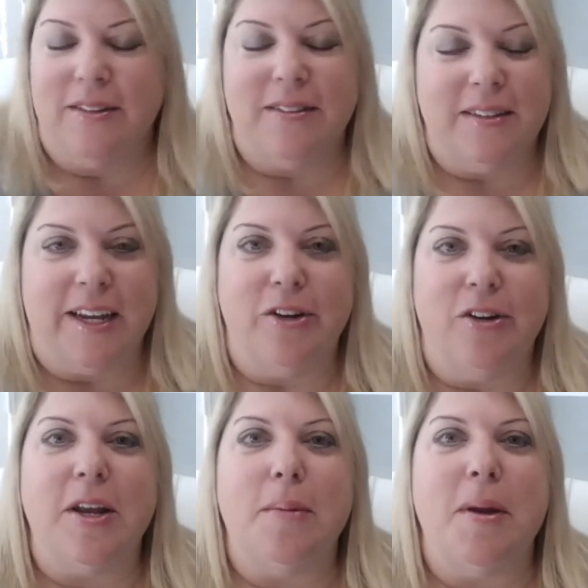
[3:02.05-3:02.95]
hear a
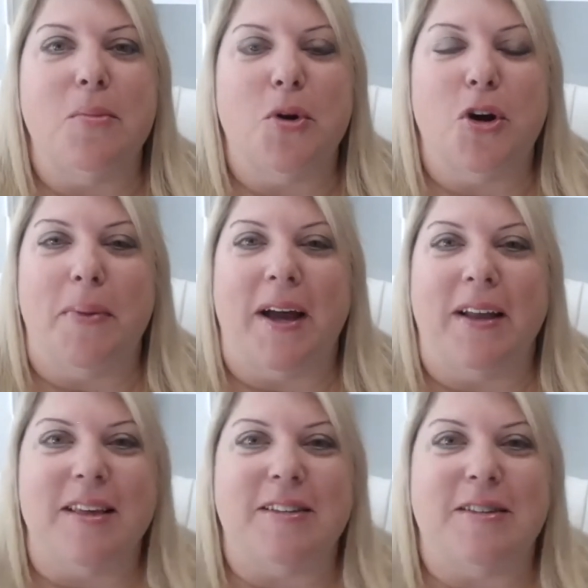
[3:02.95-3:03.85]
little bit more
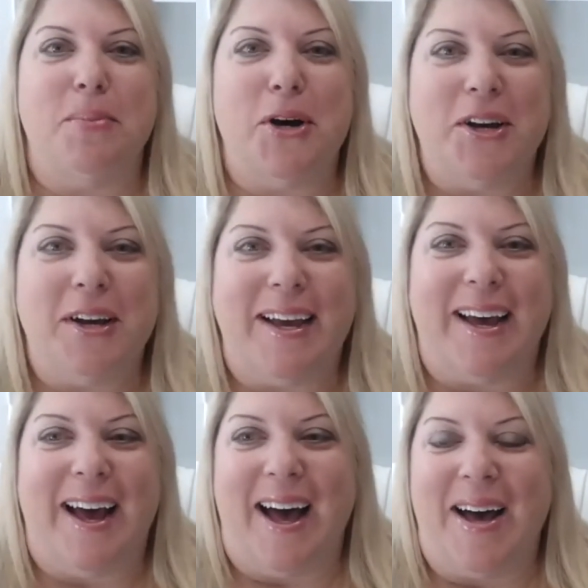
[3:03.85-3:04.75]
about this book,
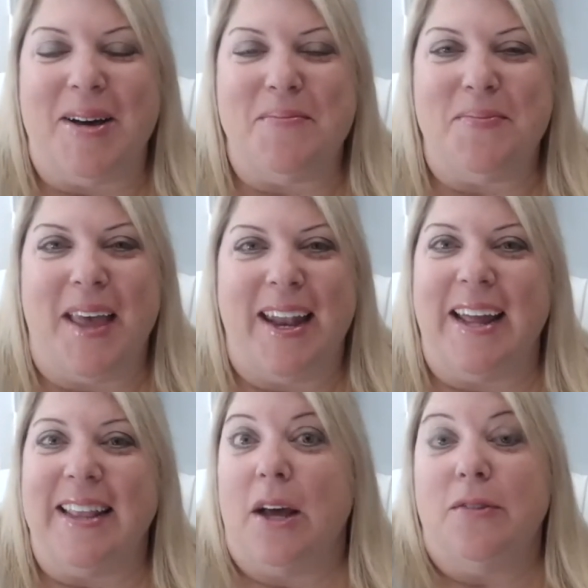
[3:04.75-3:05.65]
and
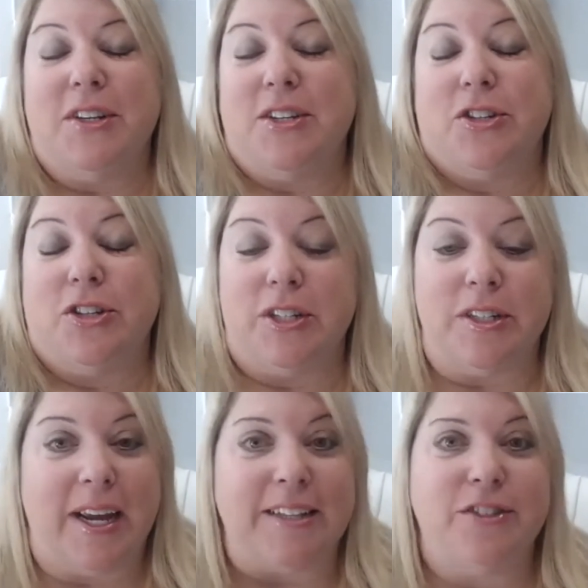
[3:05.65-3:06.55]
I'd love
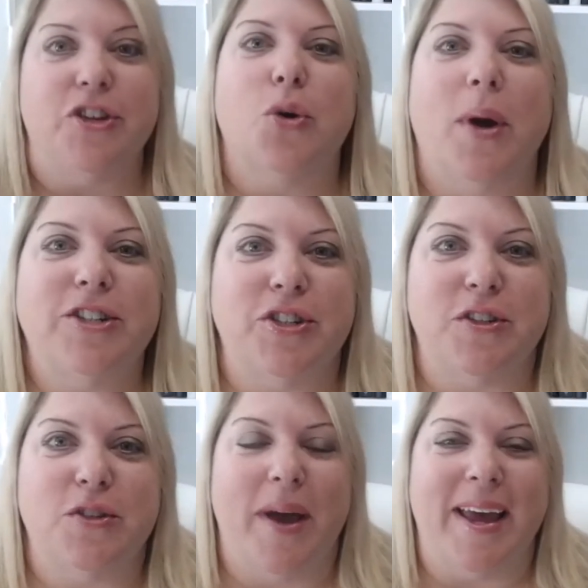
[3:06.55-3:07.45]
to answer your
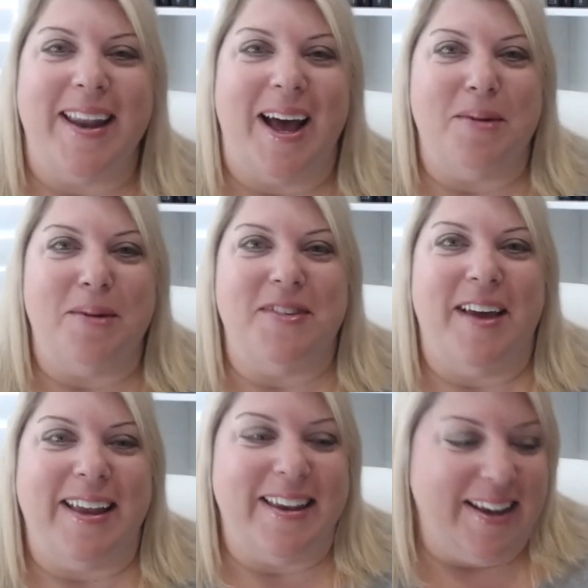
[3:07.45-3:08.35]
questions when I'm
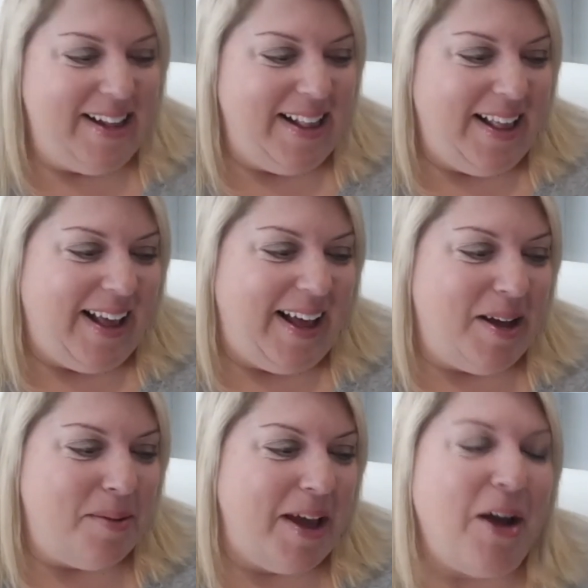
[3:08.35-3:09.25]
done.
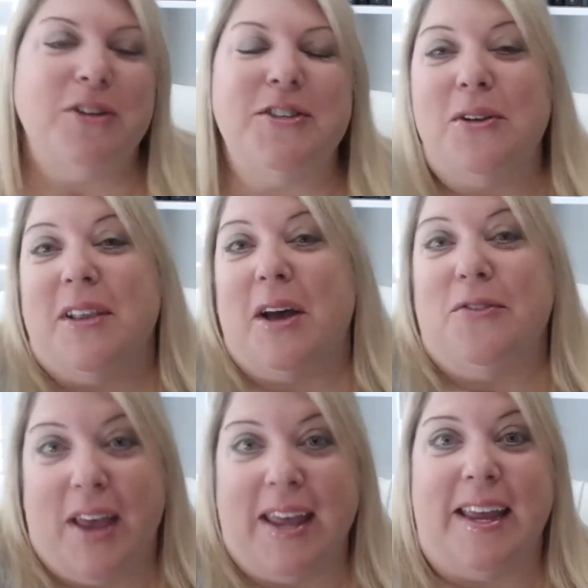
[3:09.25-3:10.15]
I also
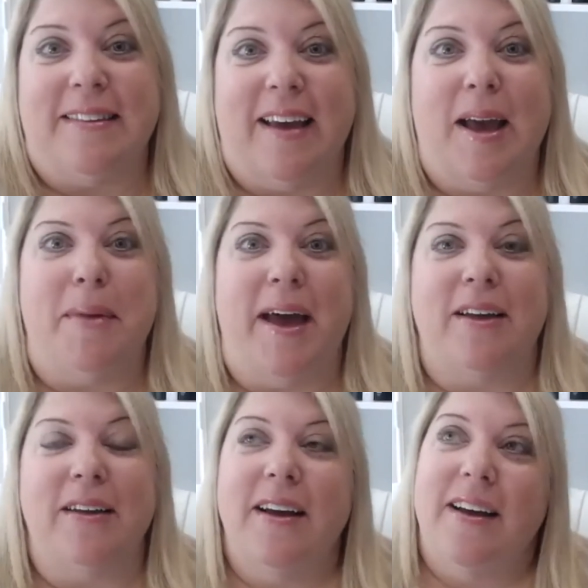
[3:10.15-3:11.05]
love taking time
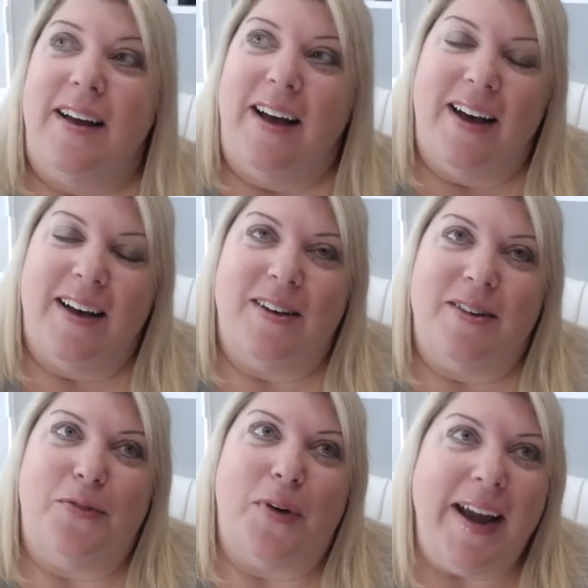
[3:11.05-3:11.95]
out
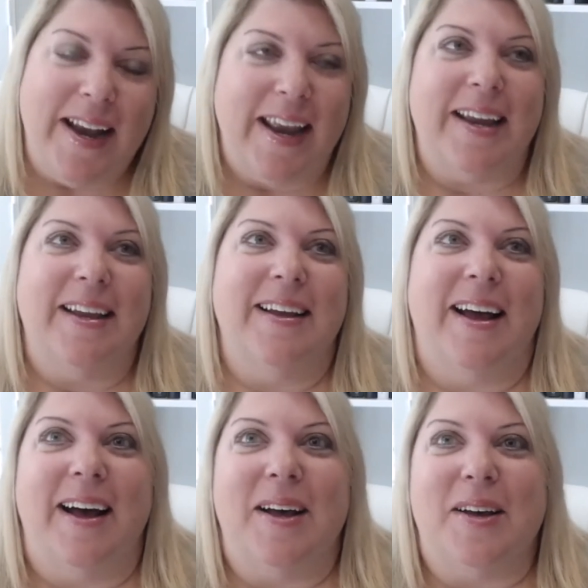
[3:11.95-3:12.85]
of writing
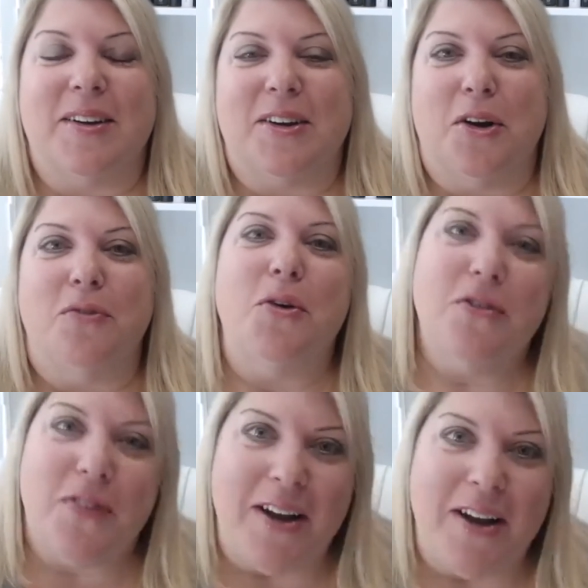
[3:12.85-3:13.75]

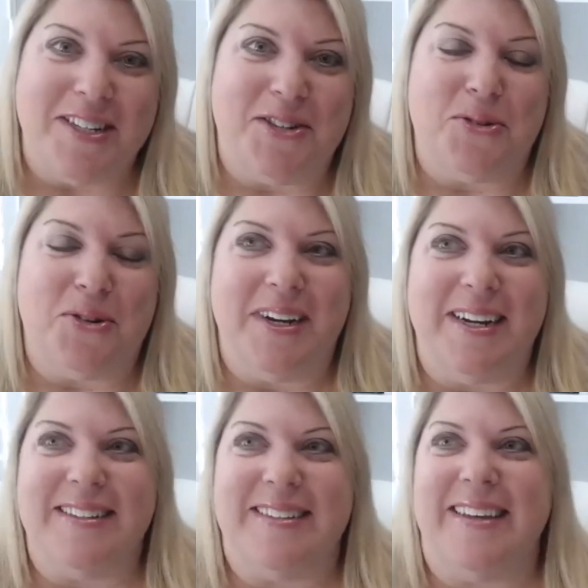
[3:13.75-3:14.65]
coronavirus
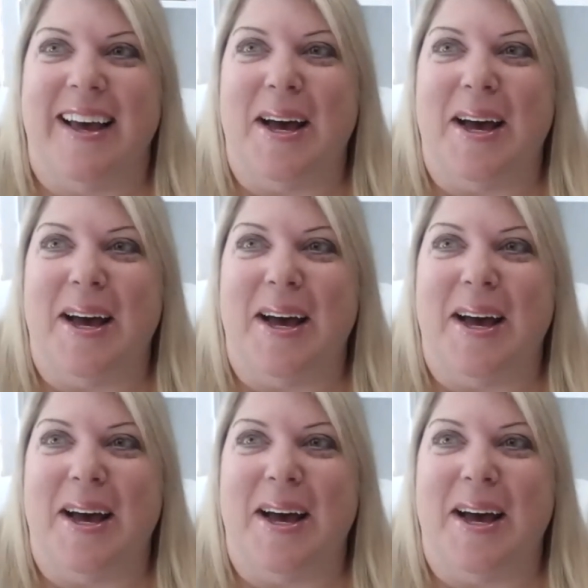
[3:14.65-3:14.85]
stories